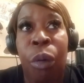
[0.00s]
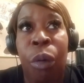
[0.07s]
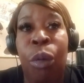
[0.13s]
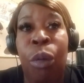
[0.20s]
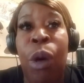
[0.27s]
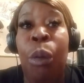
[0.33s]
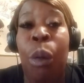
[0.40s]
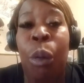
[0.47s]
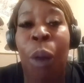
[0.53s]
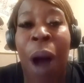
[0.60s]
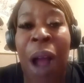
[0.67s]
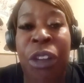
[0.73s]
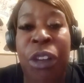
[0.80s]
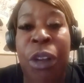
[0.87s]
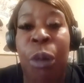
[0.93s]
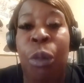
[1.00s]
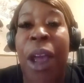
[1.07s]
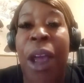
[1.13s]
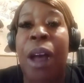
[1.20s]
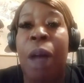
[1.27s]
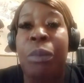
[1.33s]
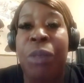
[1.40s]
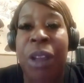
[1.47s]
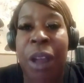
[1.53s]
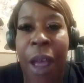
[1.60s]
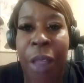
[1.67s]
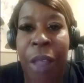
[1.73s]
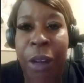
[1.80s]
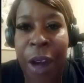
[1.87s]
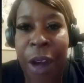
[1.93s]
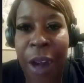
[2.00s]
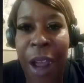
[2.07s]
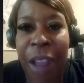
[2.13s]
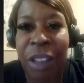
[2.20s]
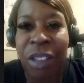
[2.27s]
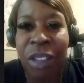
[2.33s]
we will watch them wake up together the next